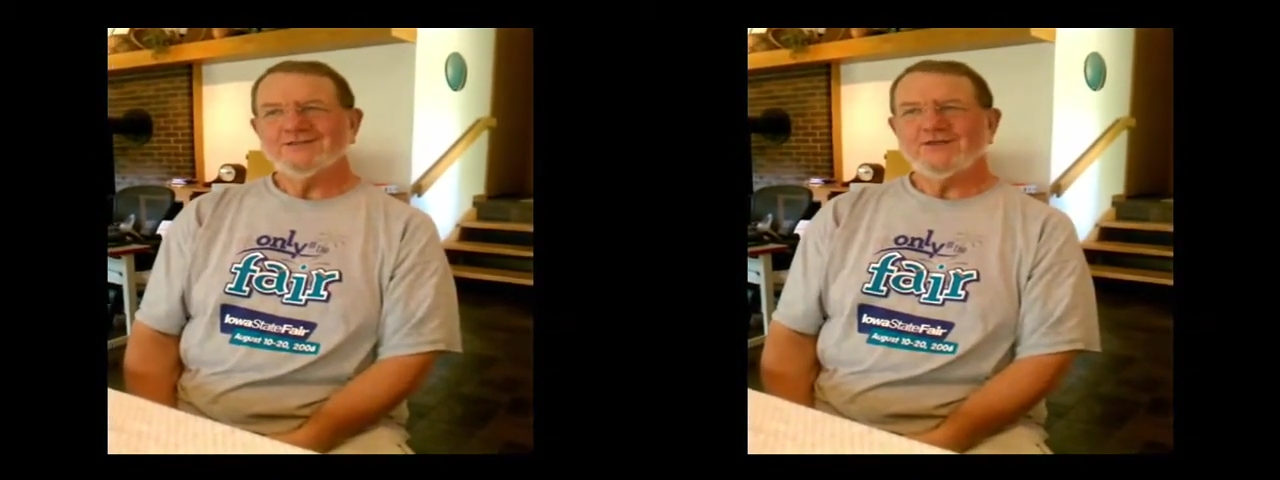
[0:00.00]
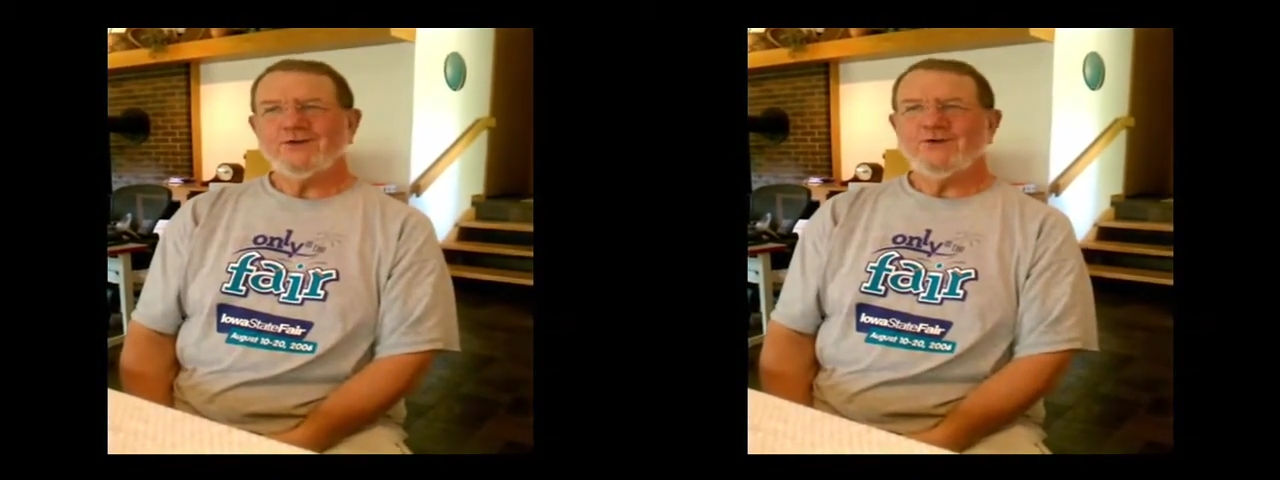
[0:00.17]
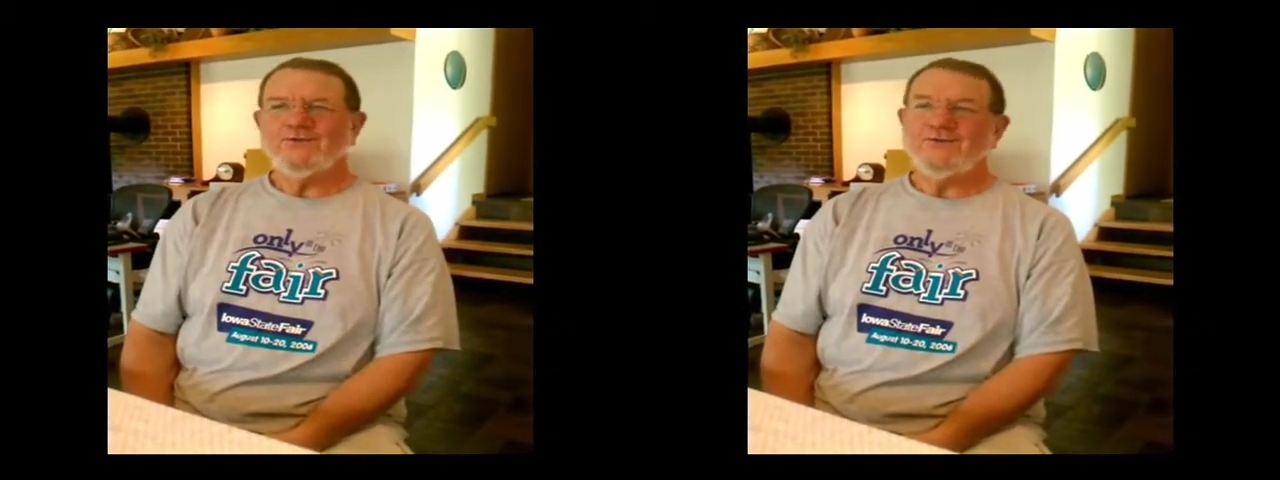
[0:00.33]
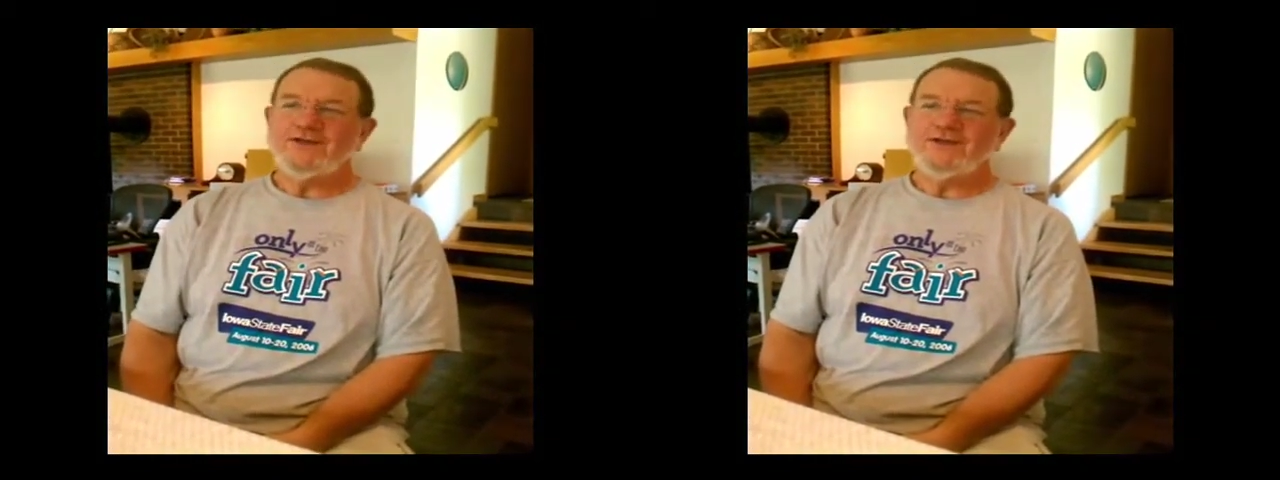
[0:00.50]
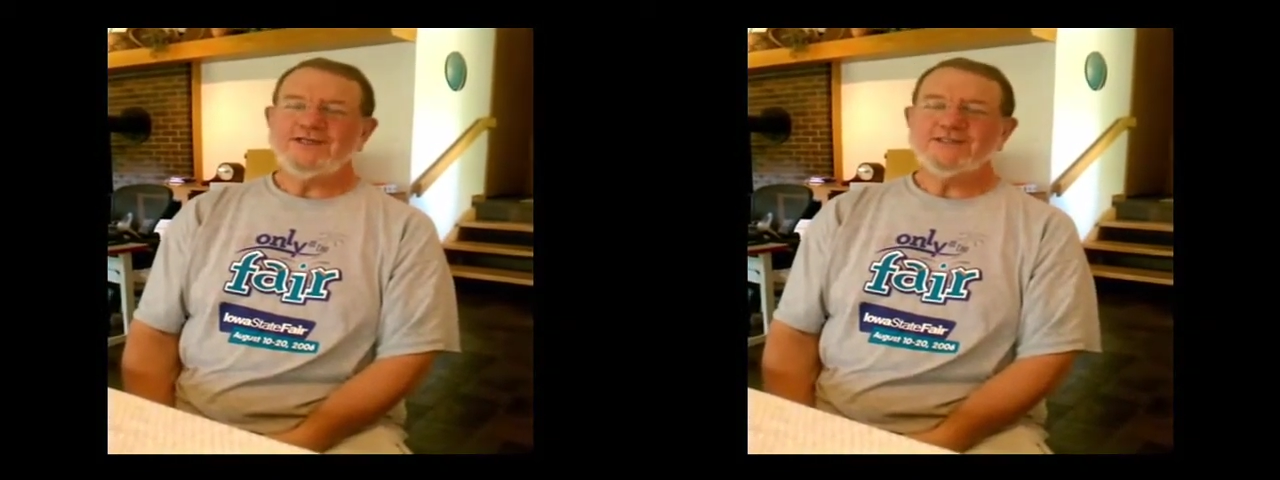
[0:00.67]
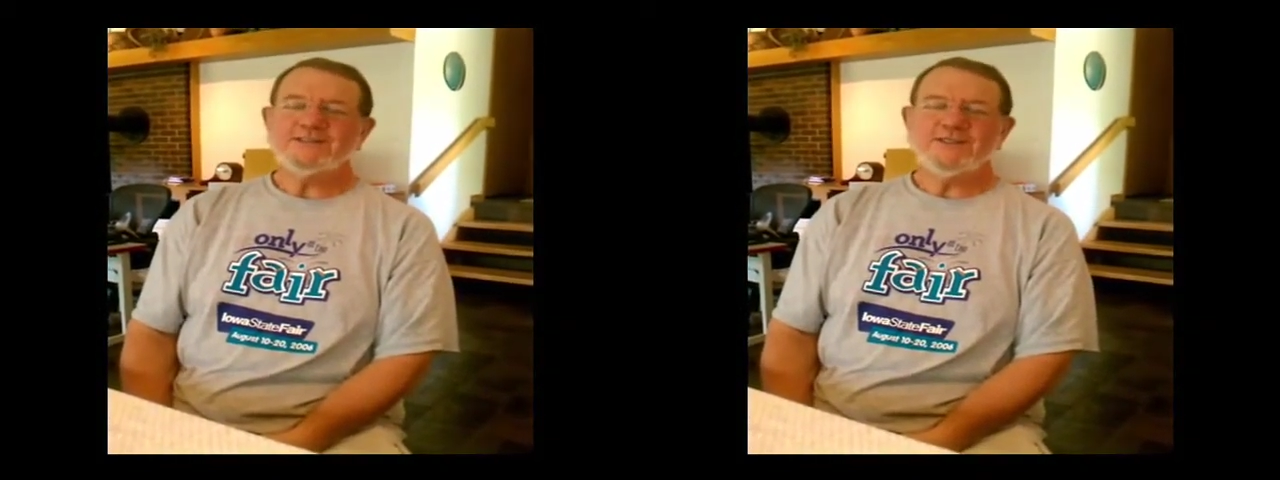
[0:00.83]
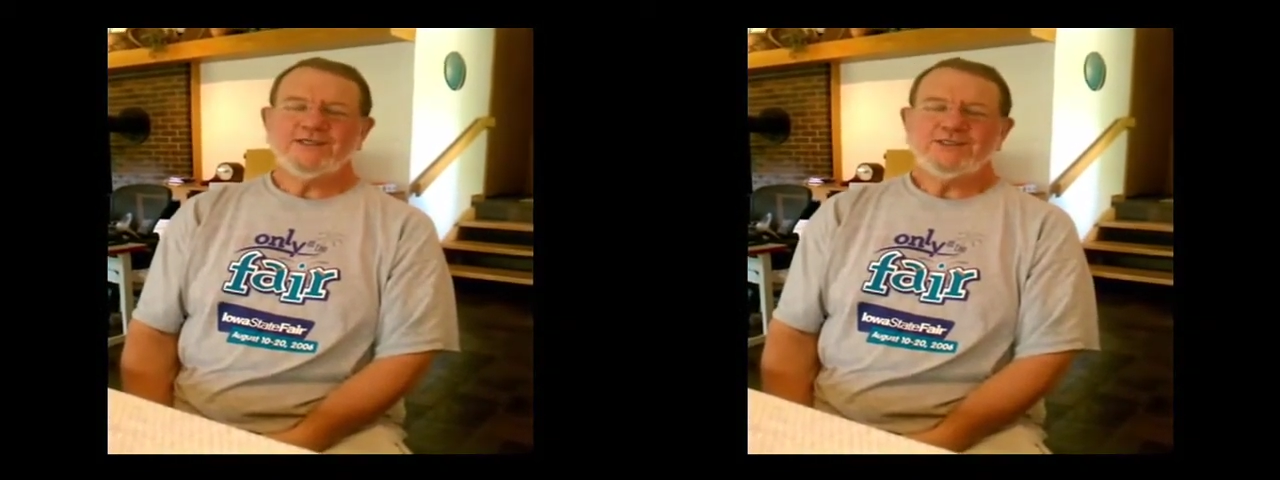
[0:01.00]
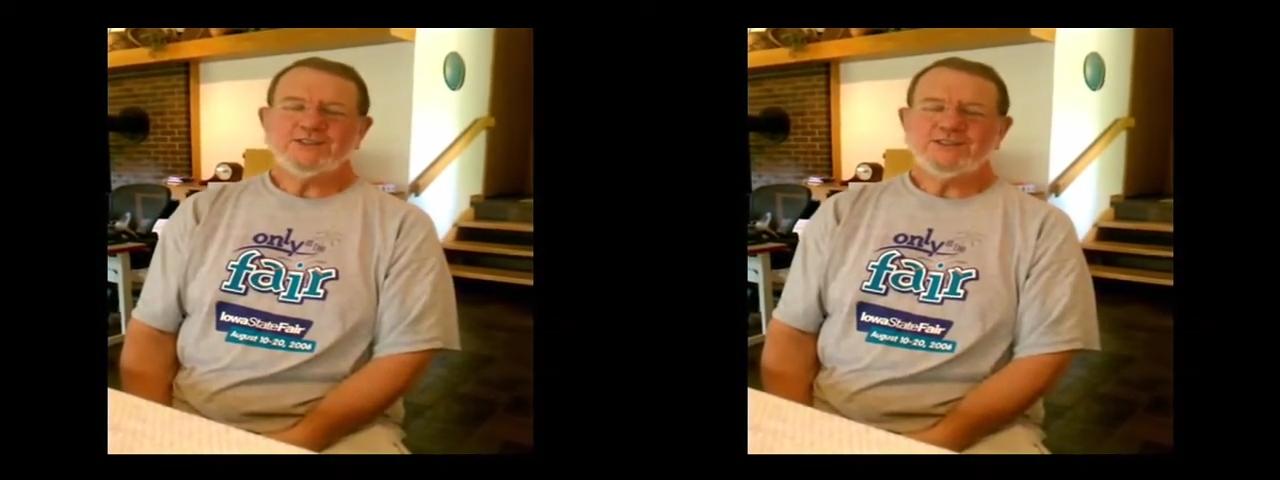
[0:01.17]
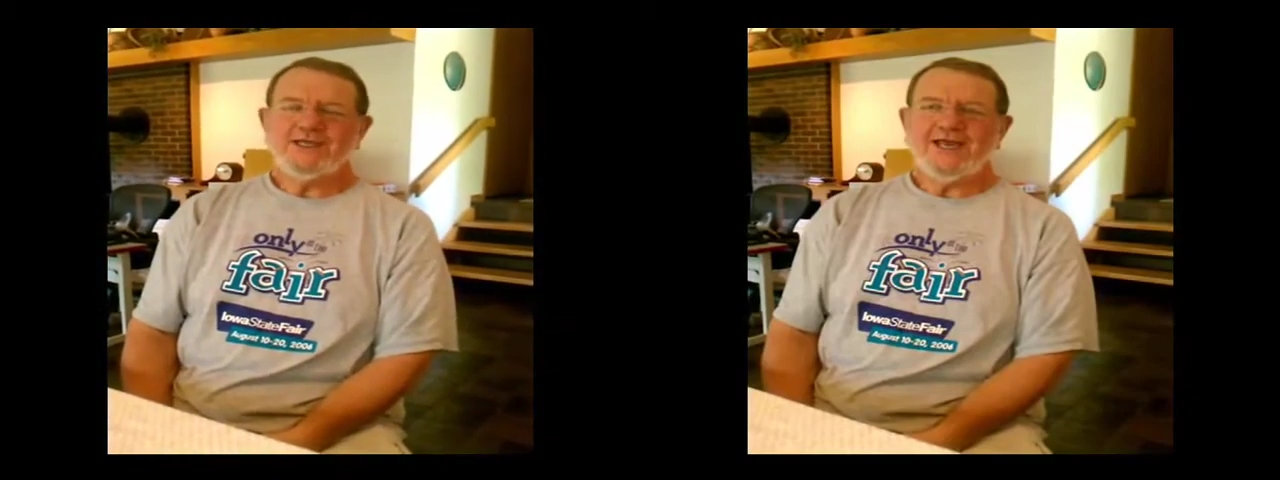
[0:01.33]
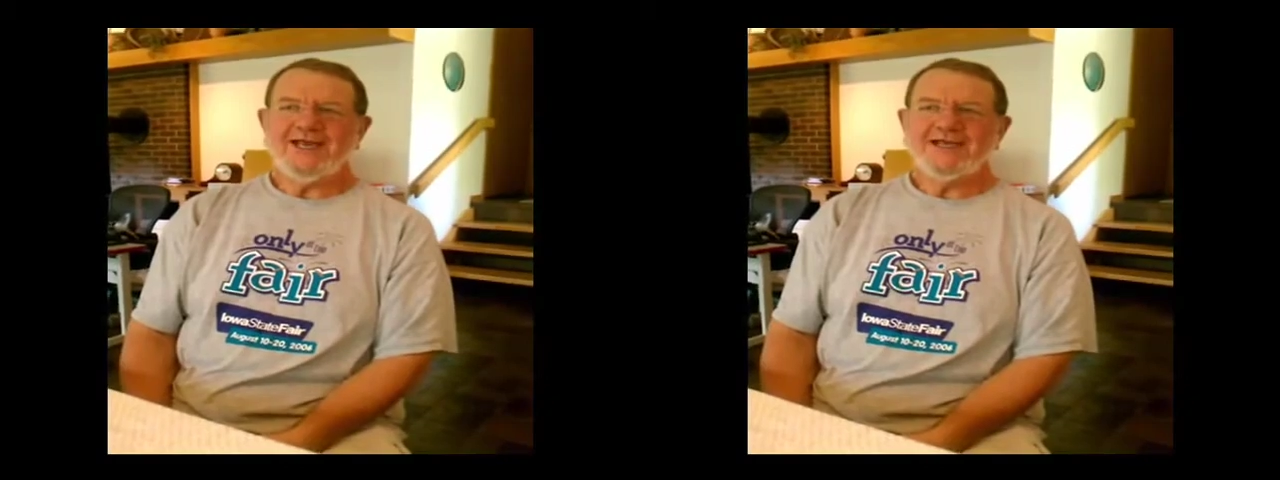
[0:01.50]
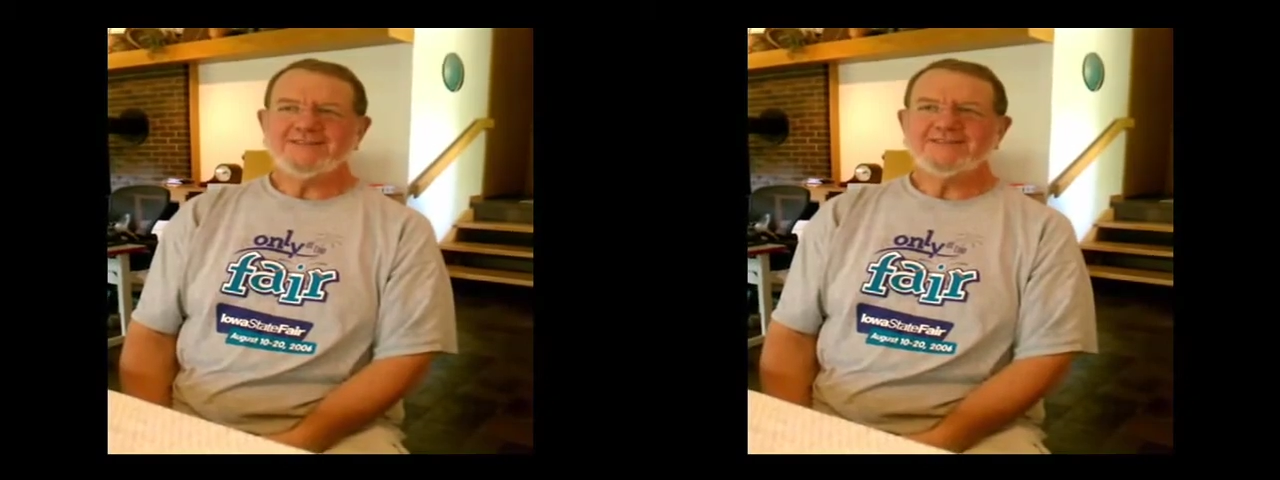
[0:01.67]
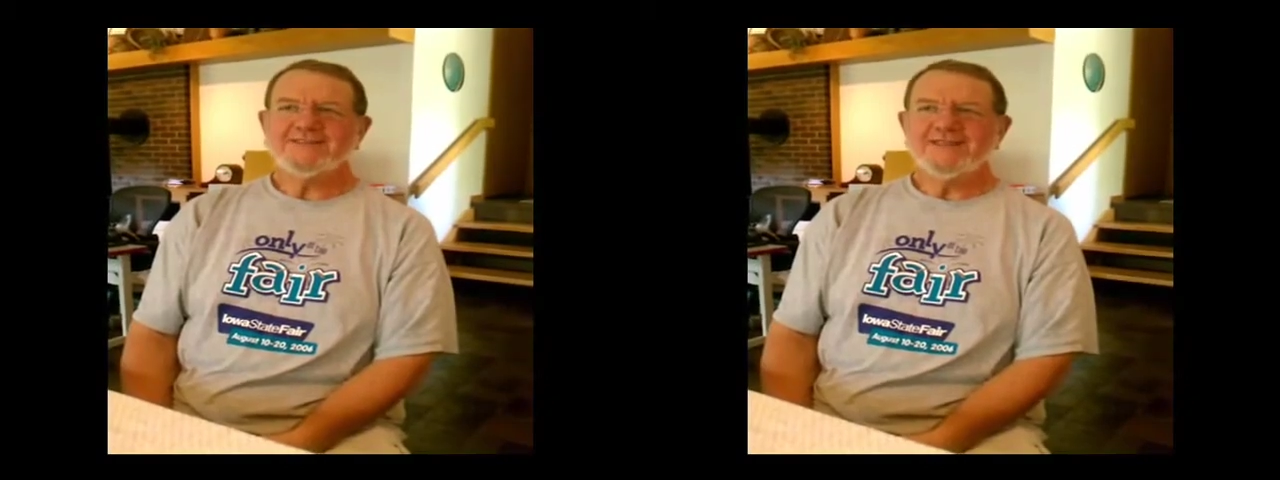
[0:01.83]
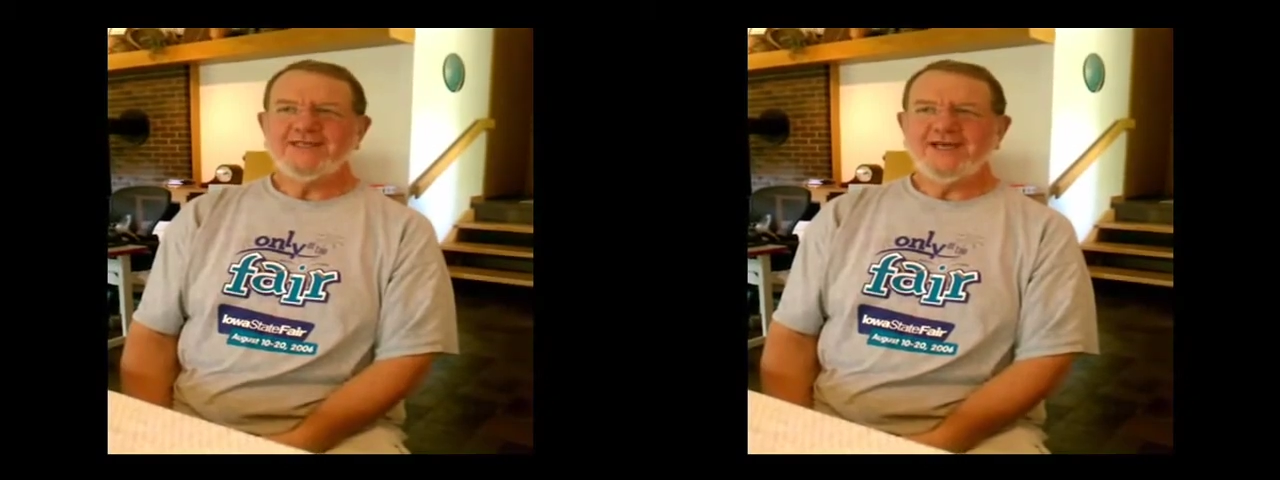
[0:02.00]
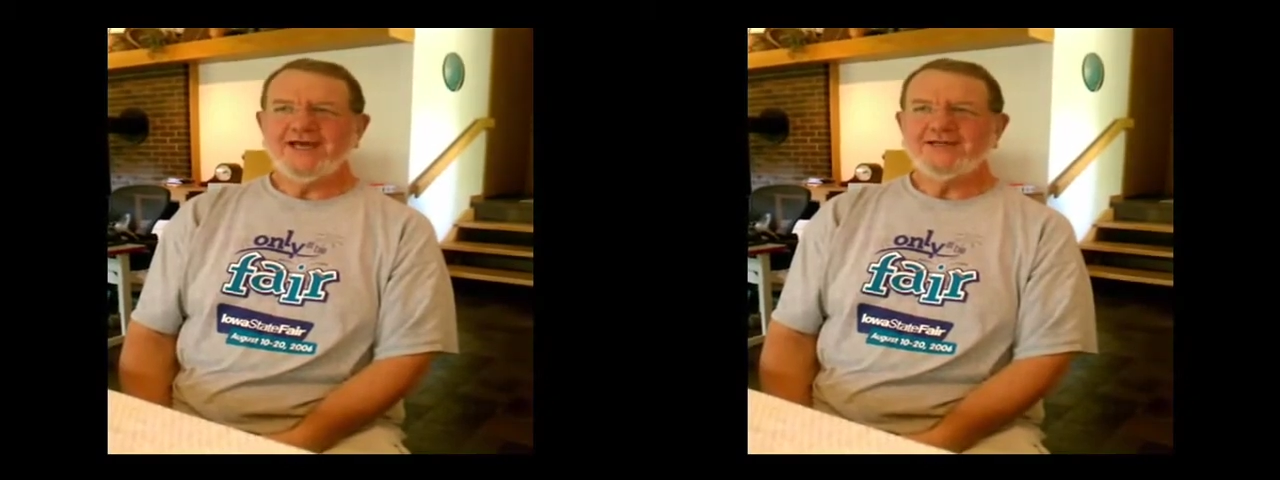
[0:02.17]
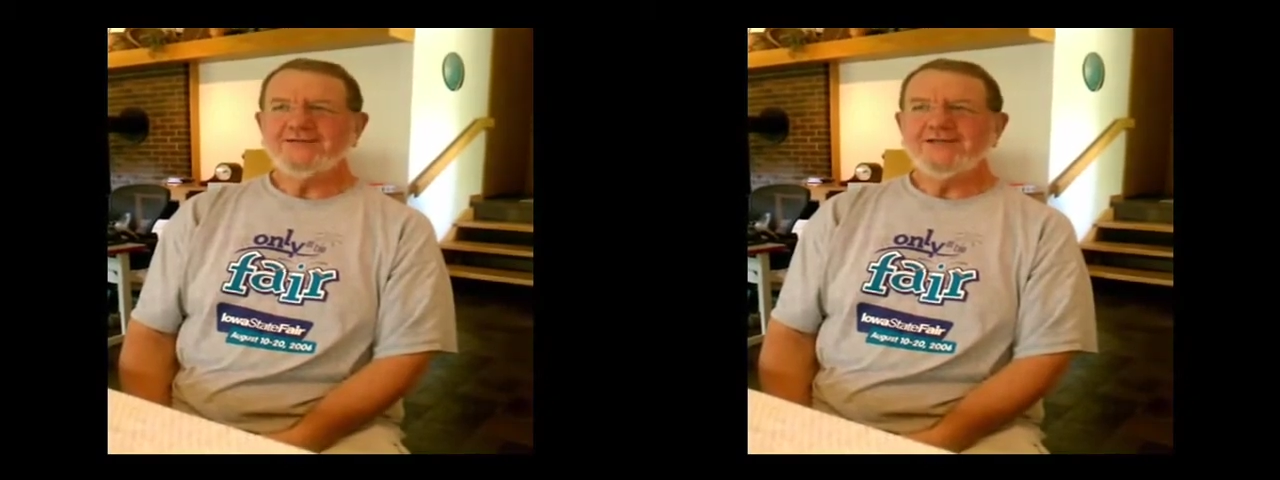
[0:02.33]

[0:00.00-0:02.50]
So the insulation adds to that.